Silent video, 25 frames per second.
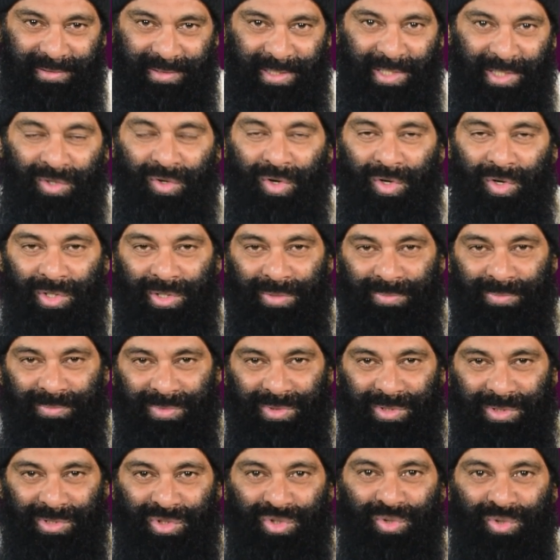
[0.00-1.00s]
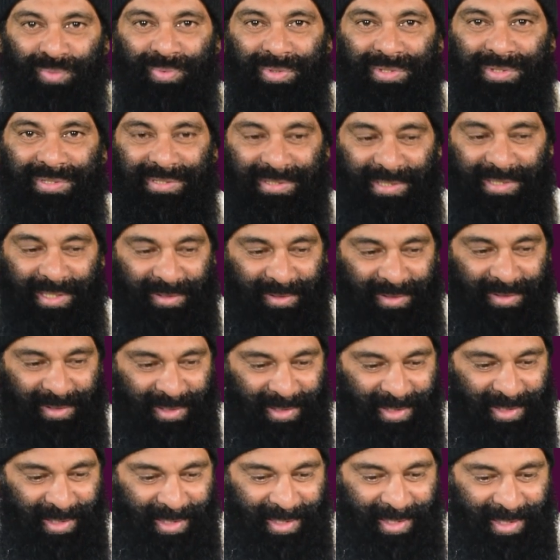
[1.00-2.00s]
They call him the superstar
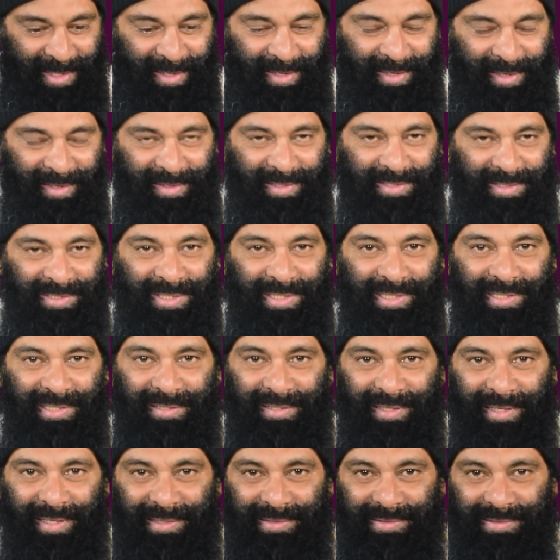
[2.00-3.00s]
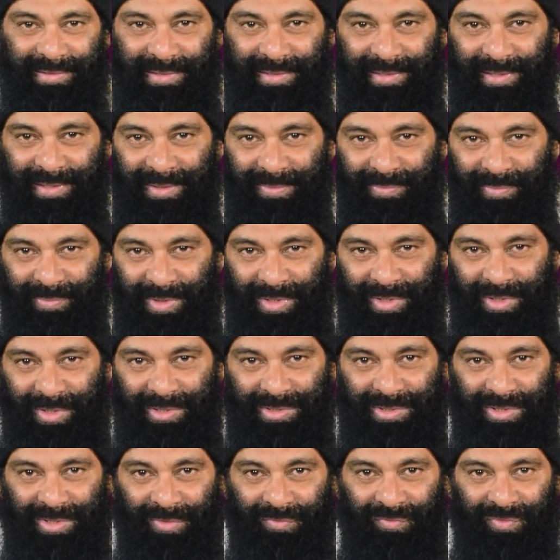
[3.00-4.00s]
Rajinikanth
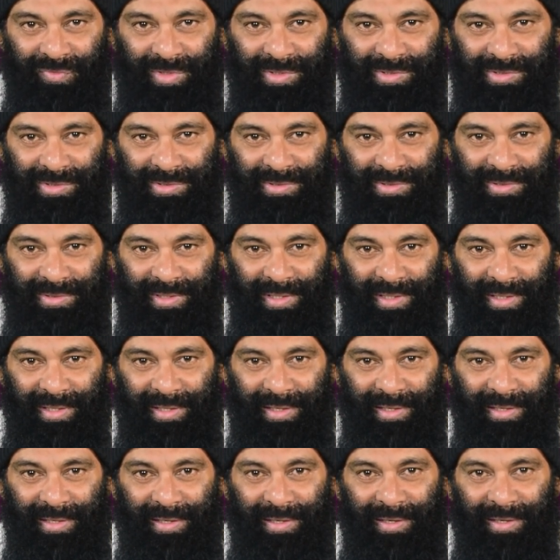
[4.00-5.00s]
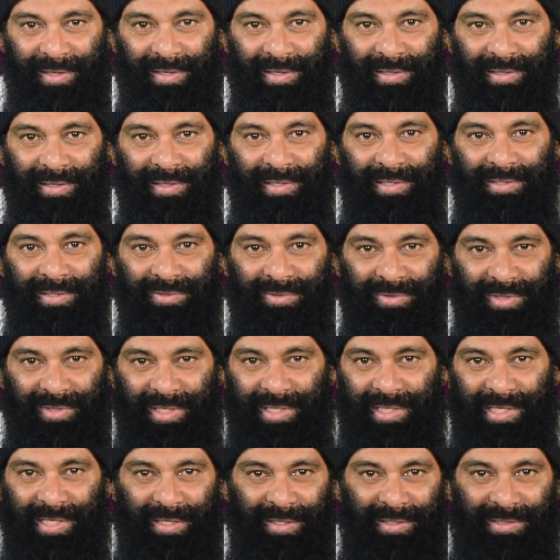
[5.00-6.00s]
because of his
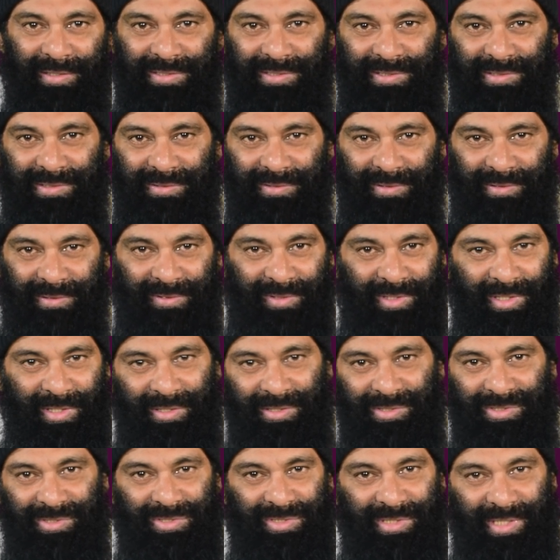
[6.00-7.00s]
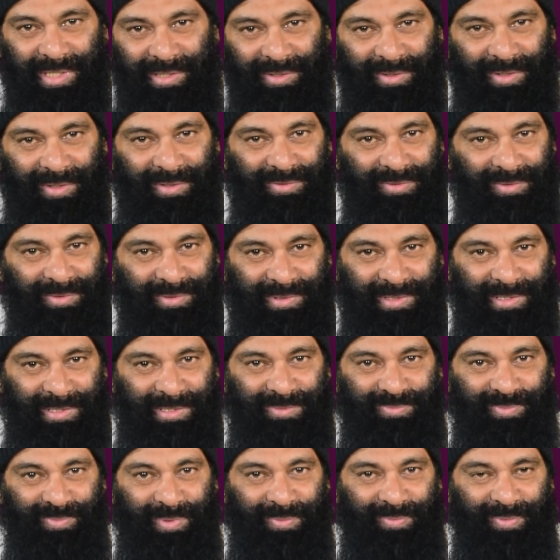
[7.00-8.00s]
tricks and all the
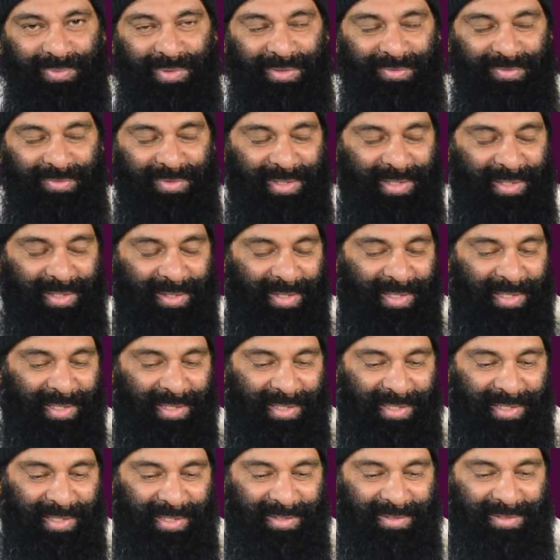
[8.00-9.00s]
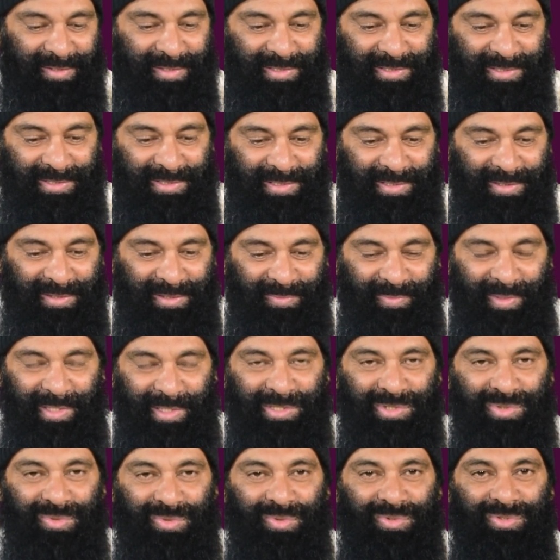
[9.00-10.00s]
things. People are very interested.
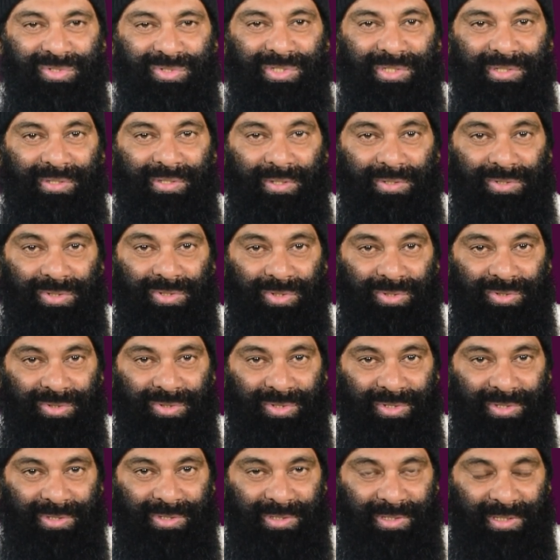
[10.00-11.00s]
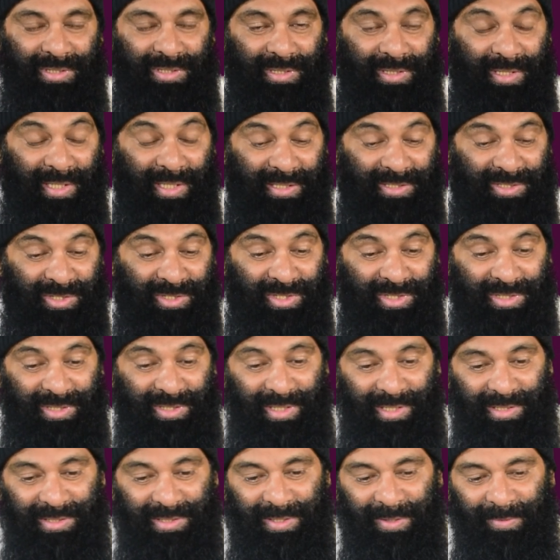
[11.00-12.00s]
My school children are also interested.
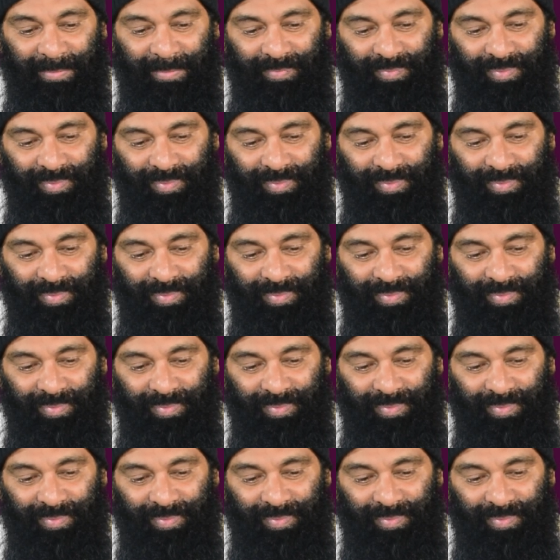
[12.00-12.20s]
Rajinikanth.